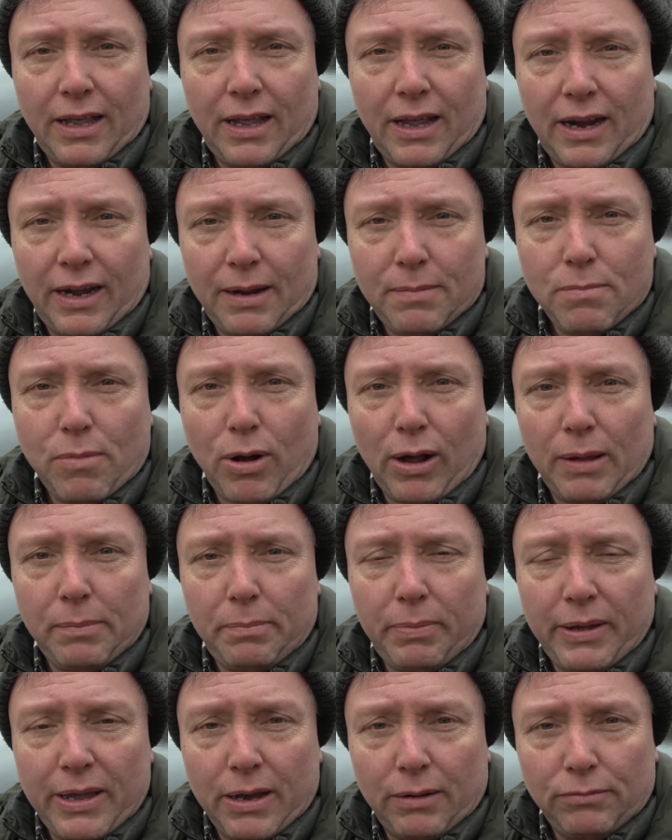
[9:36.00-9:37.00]
and it
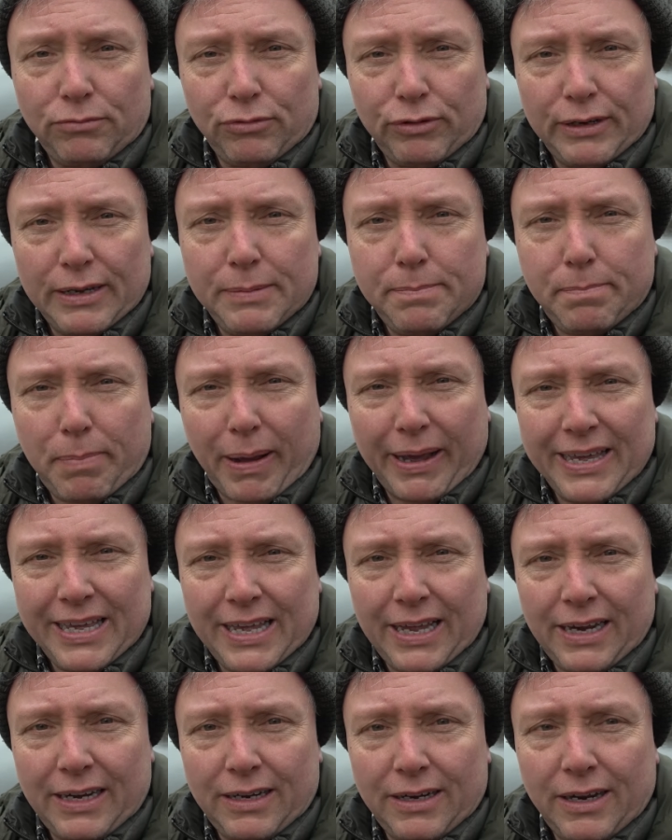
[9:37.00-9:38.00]
might be I'm
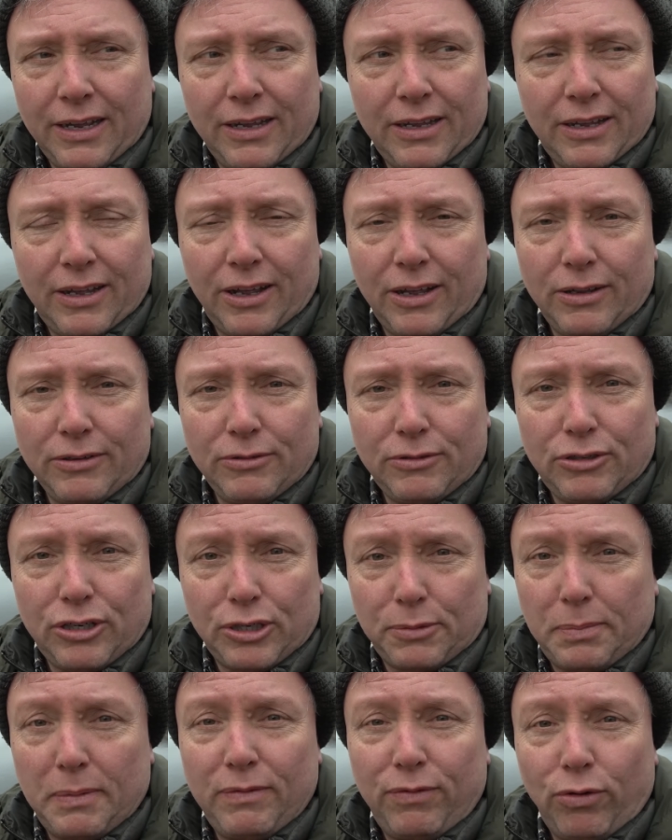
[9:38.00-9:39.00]
rebaiting
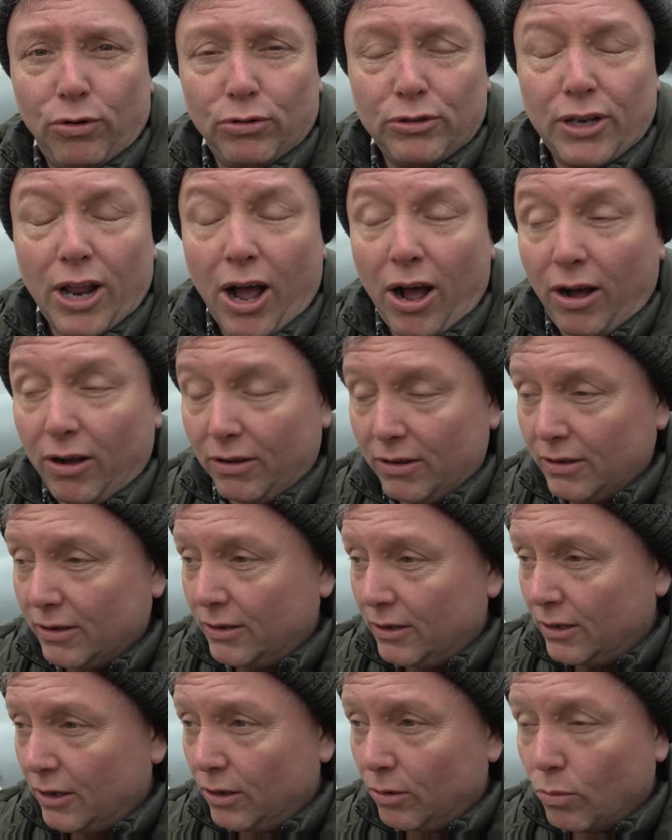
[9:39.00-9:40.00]
just before dark
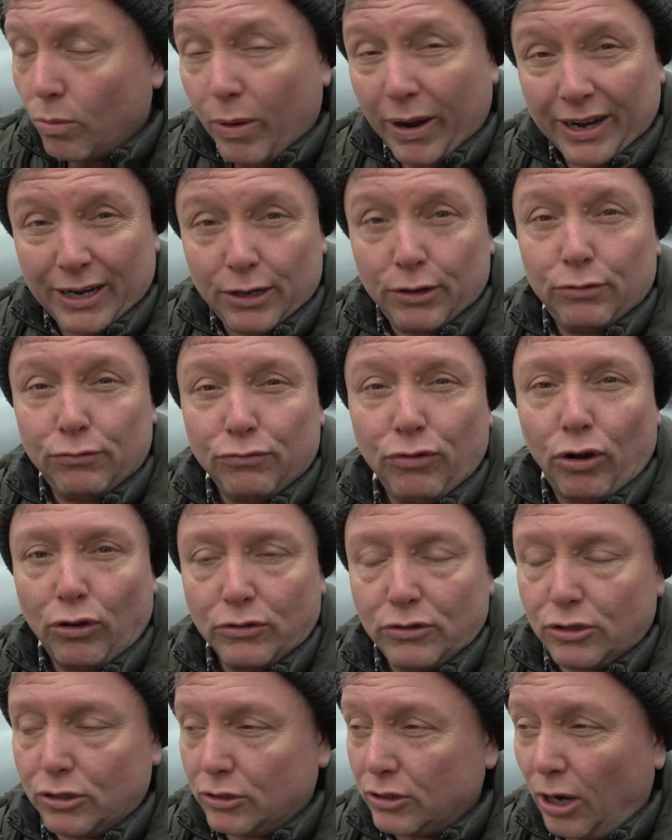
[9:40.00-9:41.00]
one of the
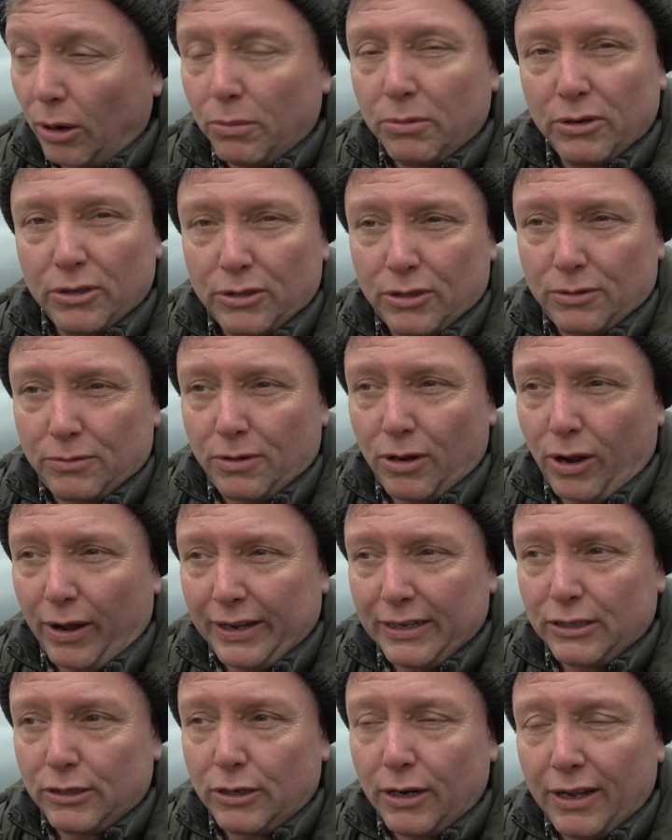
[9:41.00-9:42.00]
rods. Don't want to, like,